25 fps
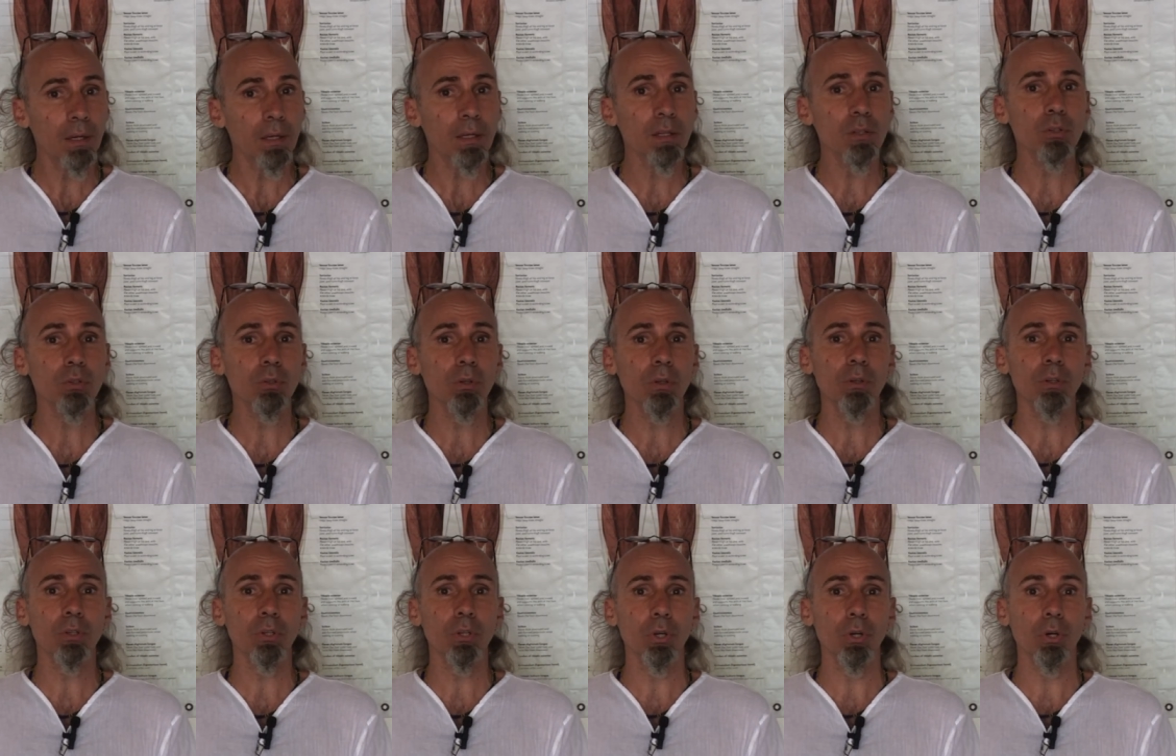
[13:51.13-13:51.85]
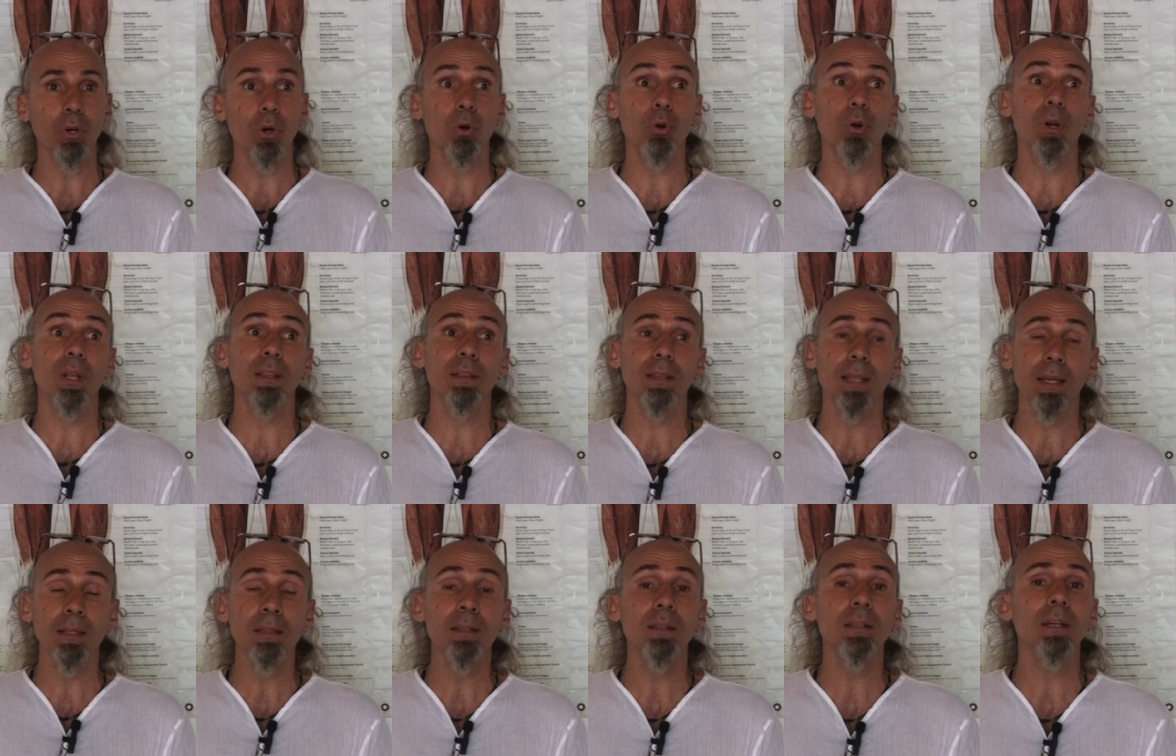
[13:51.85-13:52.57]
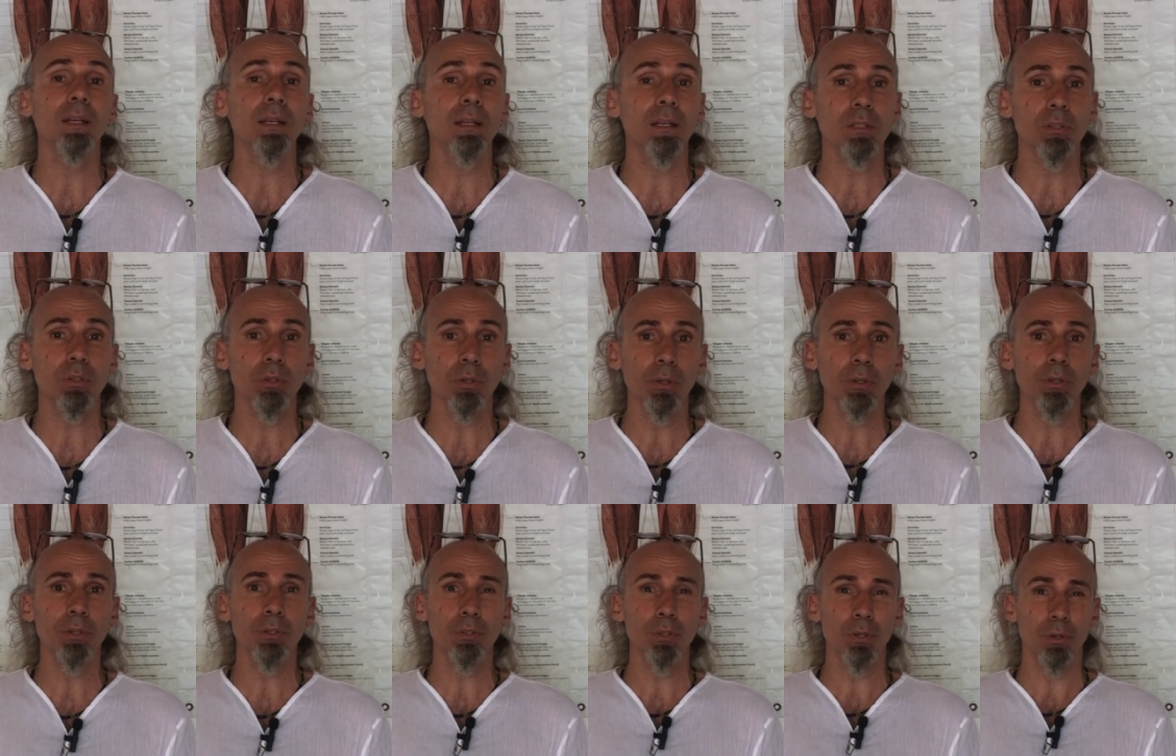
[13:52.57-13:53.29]
an astrologer or a tantric
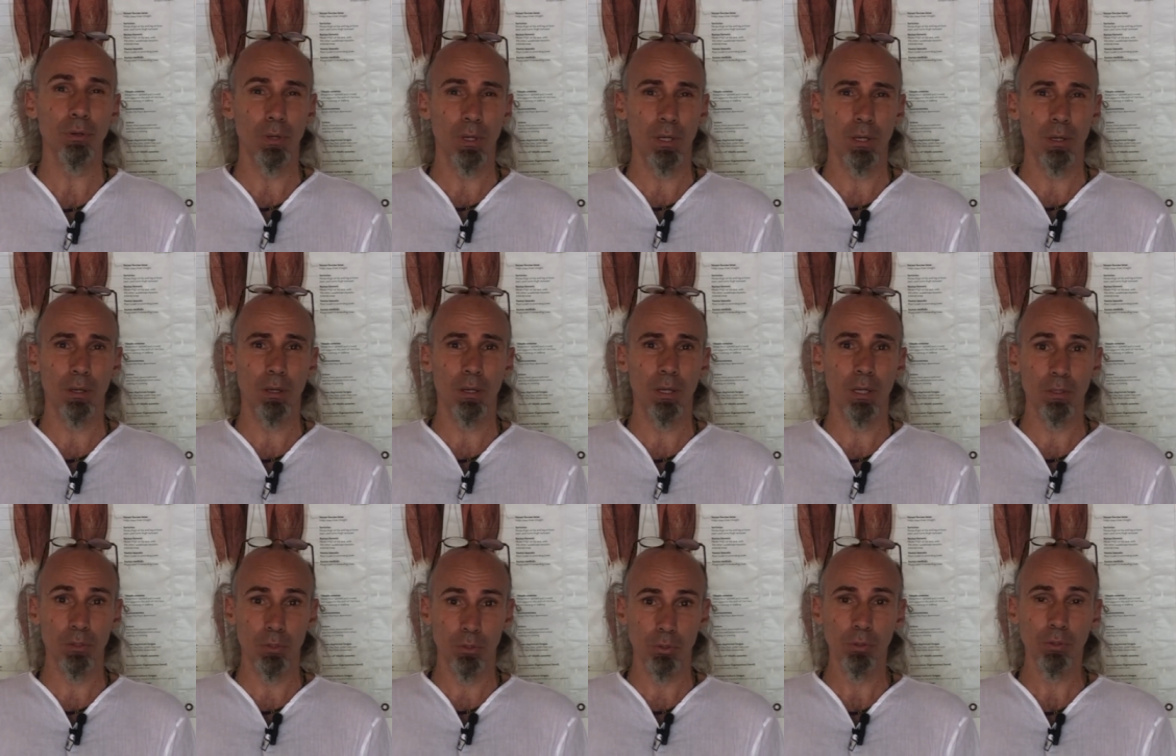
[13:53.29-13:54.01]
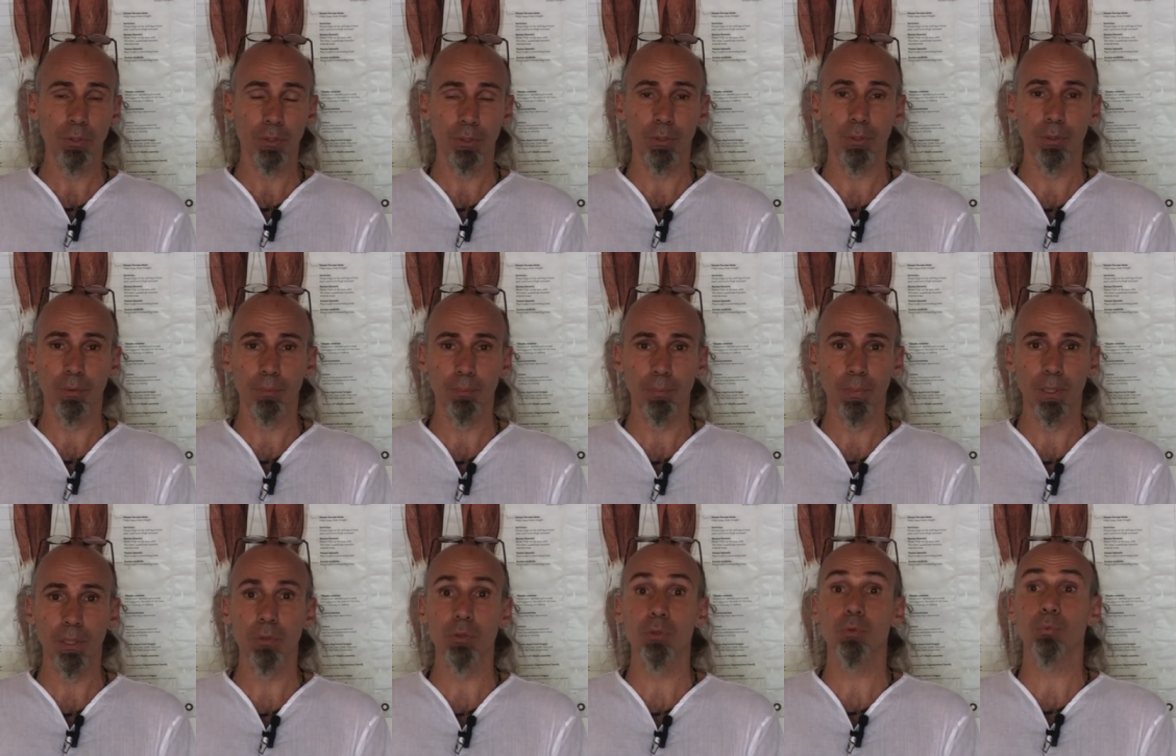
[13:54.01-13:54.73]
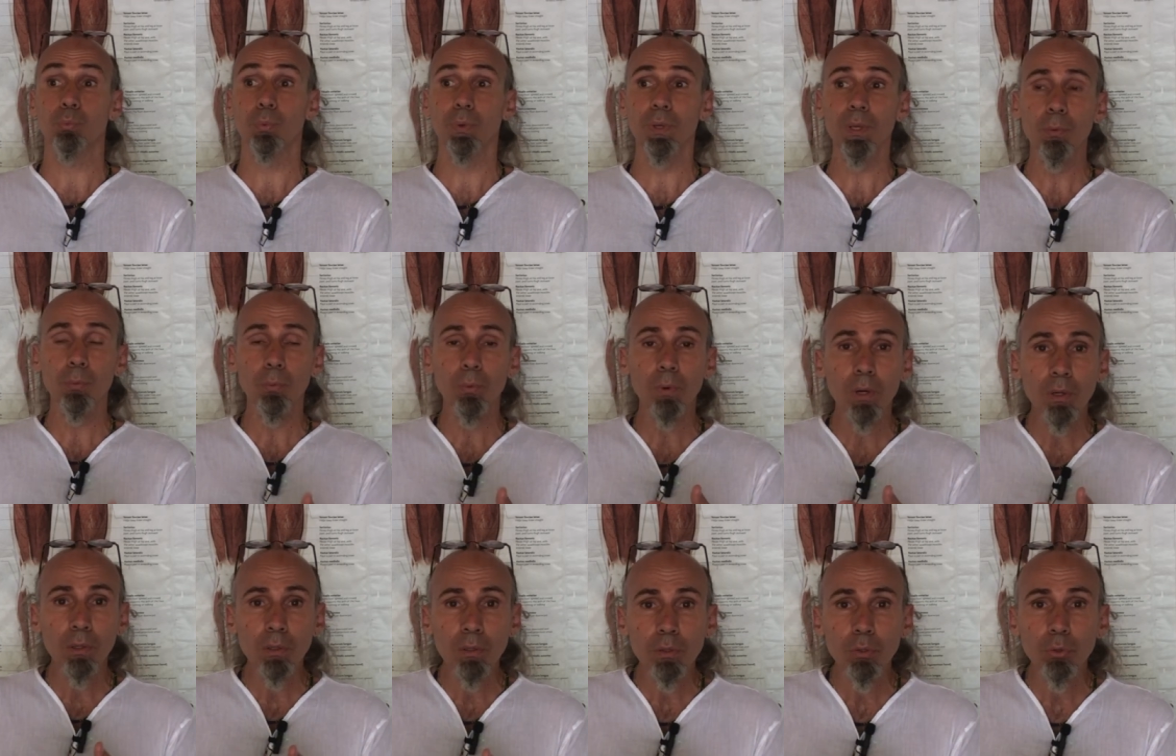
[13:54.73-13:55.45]
astrologer, uh, astrologer because we
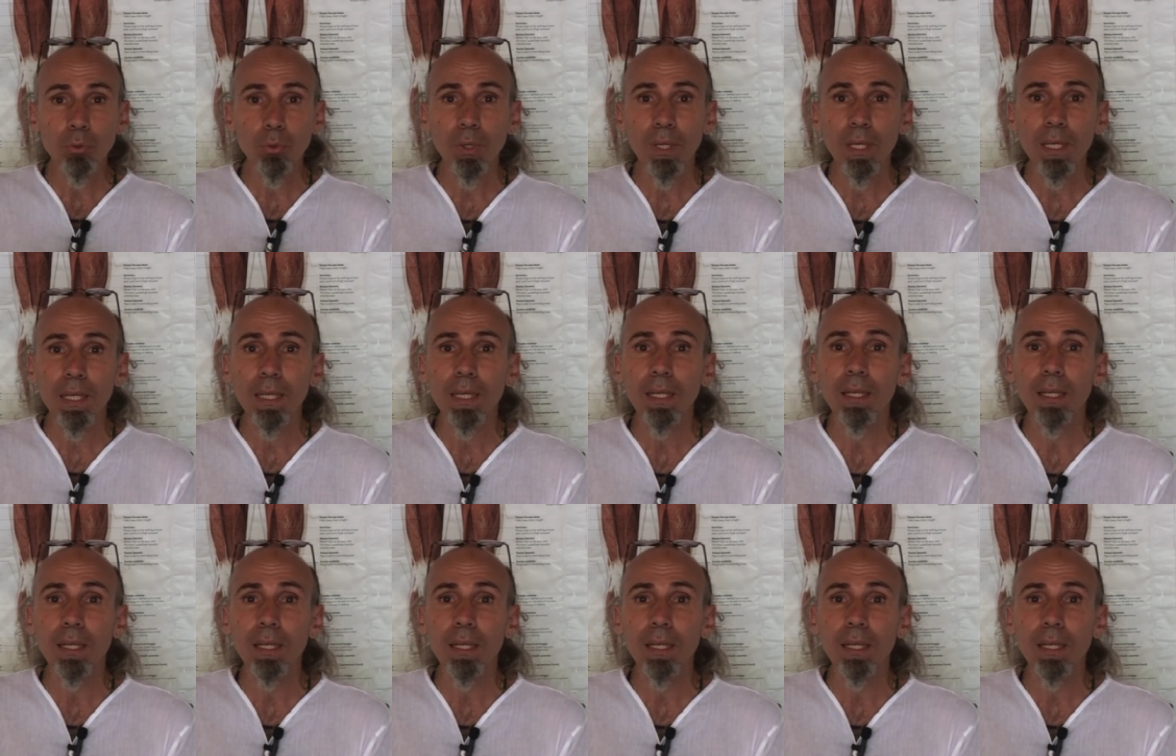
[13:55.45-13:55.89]
want to